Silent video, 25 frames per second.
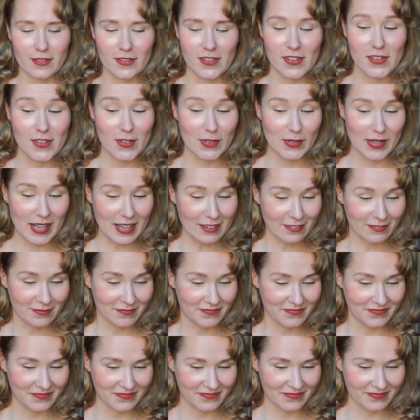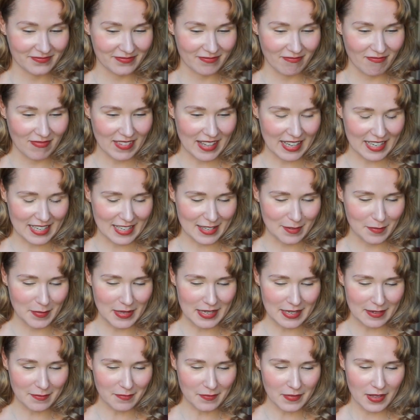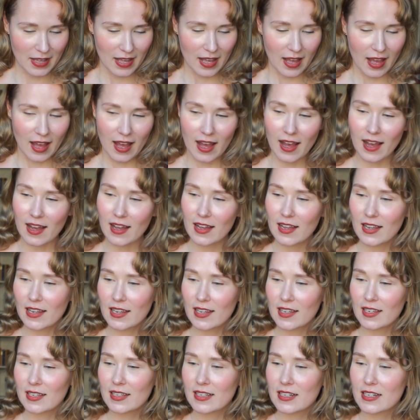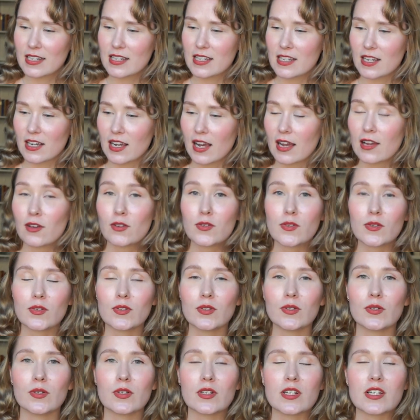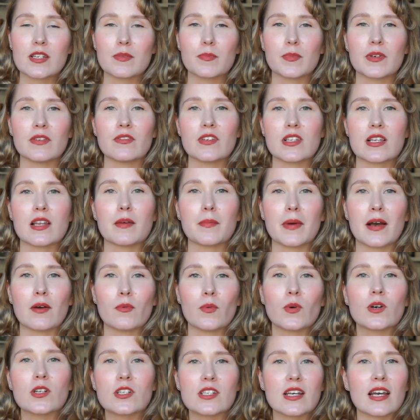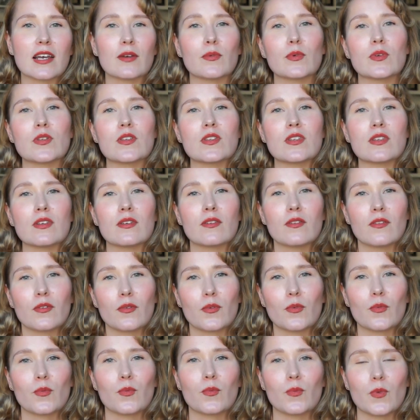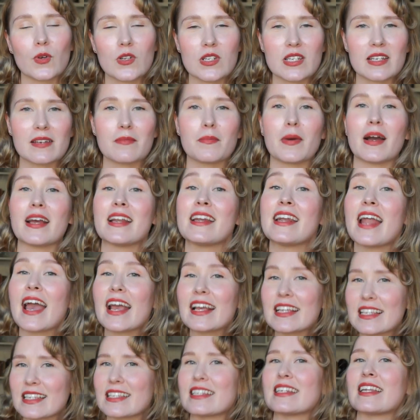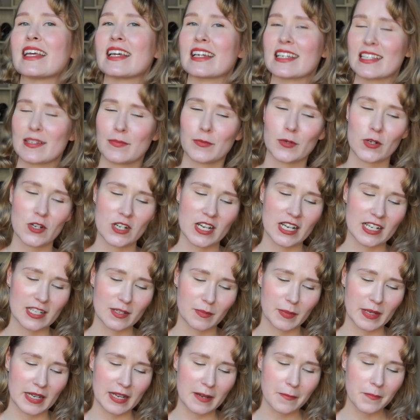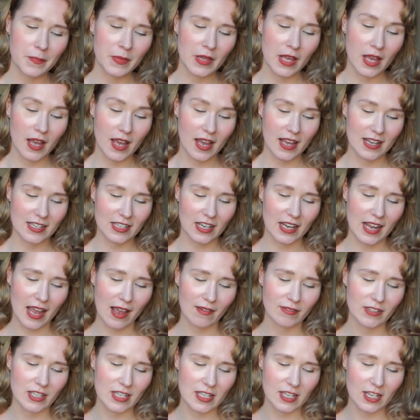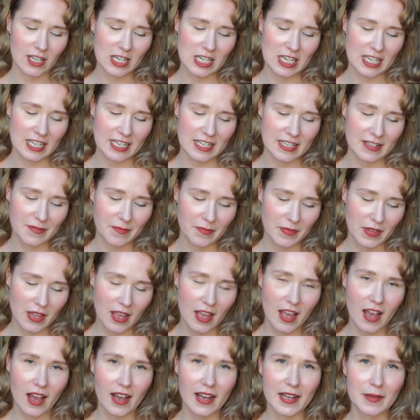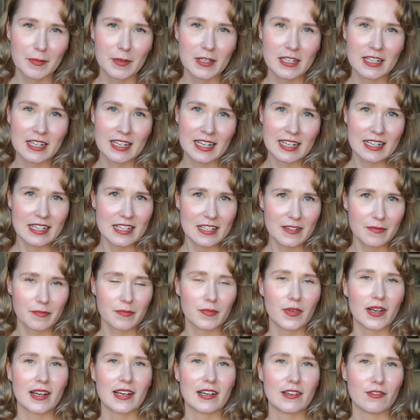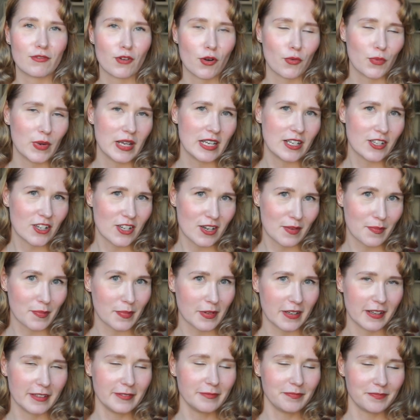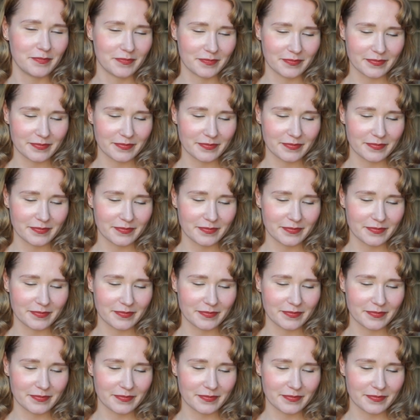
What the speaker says: So yeah, that's me. I also talked previously about what I was wanting my next project to be, and I have decided I'm gonna knit a Rowena jumper,